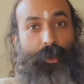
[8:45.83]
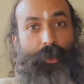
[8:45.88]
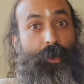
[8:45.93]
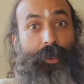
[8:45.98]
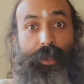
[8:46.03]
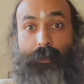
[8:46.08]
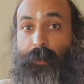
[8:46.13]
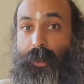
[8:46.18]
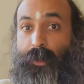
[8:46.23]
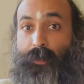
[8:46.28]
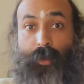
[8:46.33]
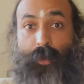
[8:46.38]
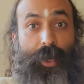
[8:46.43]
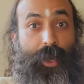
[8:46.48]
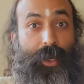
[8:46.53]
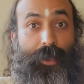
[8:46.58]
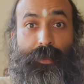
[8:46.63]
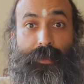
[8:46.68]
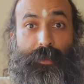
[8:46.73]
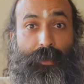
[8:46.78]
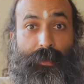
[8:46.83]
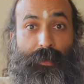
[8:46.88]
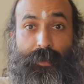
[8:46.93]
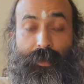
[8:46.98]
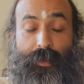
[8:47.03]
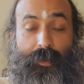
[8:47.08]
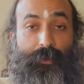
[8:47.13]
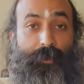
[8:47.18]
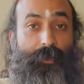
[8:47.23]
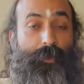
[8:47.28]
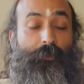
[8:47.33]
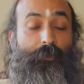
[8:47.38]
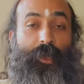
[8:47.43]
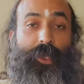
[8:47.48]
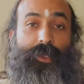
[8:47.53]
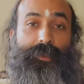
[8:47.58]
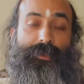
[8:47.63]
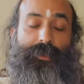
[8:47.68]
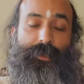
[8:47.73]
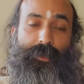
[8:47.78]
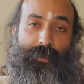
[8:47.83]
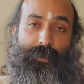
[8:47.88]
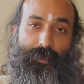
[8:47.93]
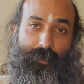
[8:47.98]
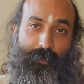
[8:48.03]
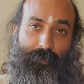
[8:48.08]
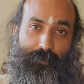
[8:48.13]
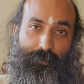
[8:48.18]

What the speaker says: not able to handle the blessing.